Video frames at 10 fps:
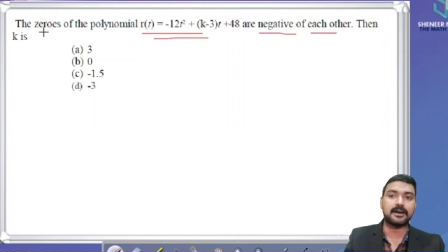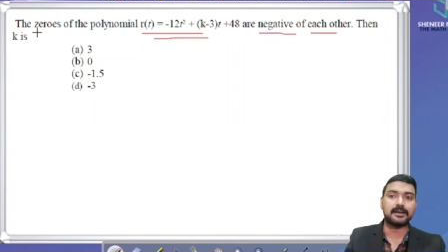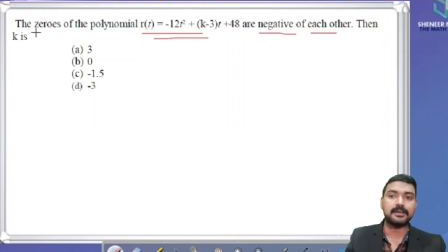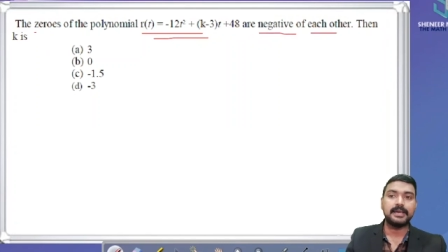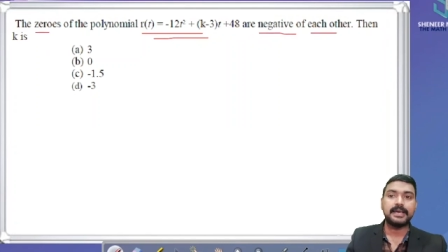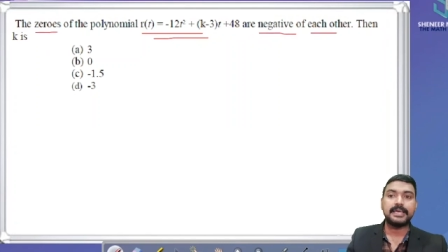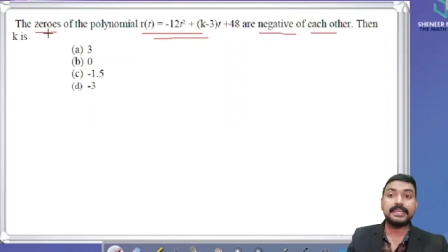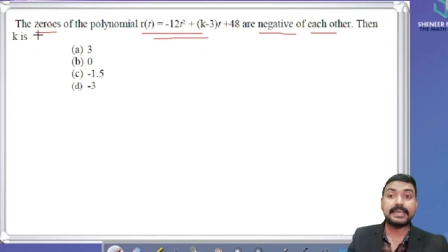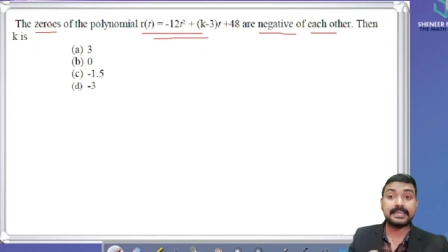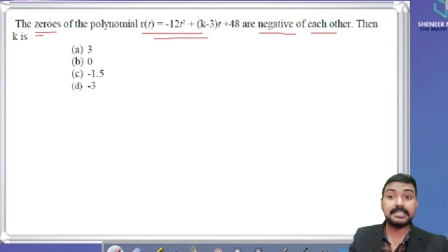are
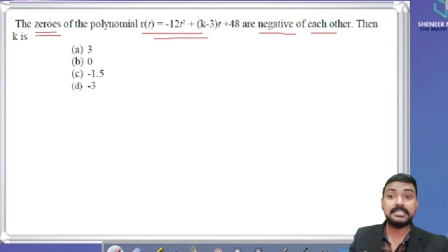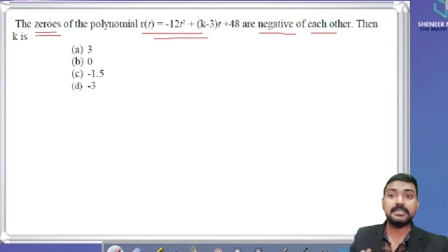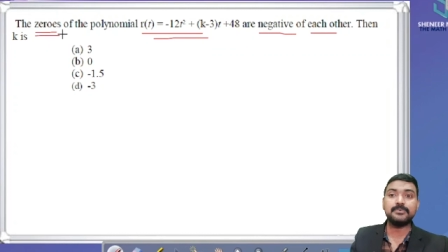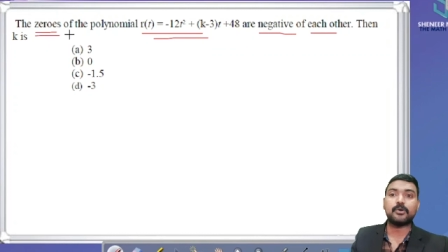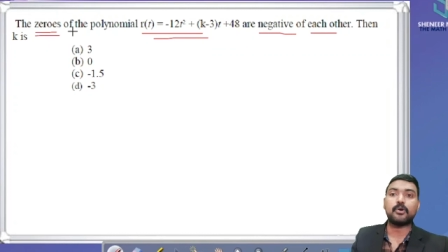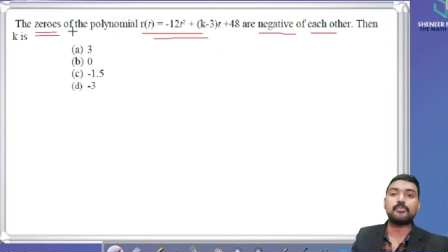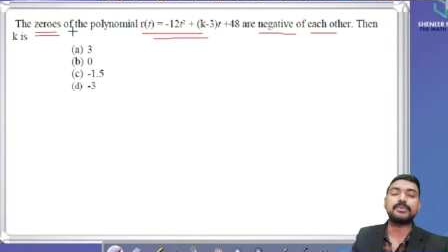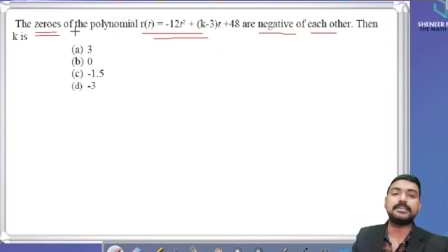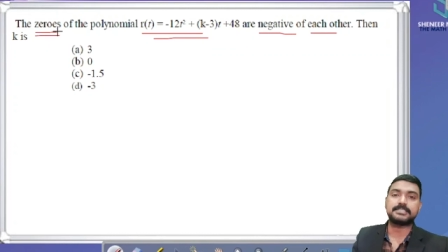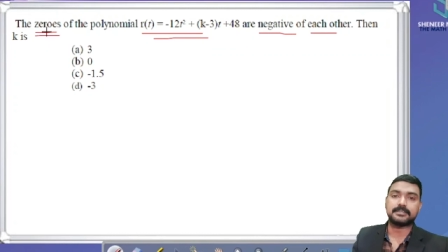negative of
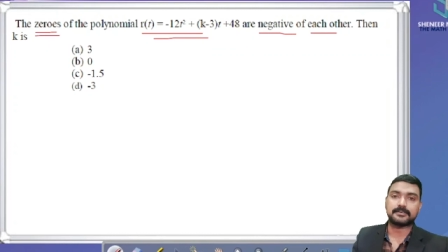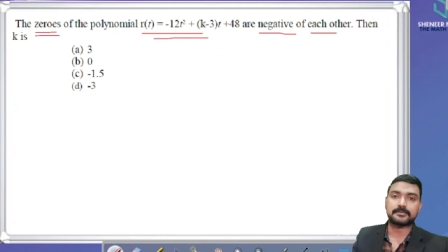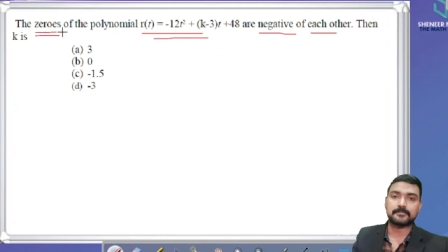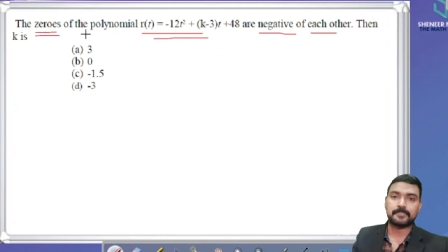each other.